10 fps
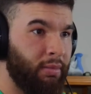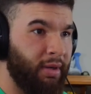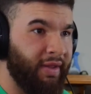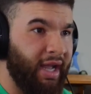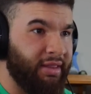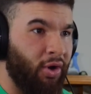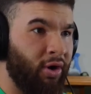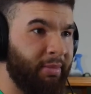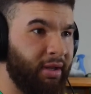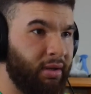Brother got the
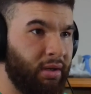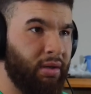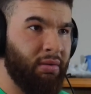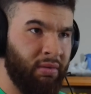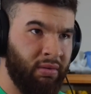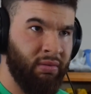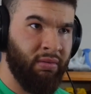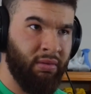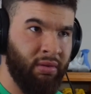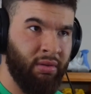army.
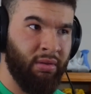This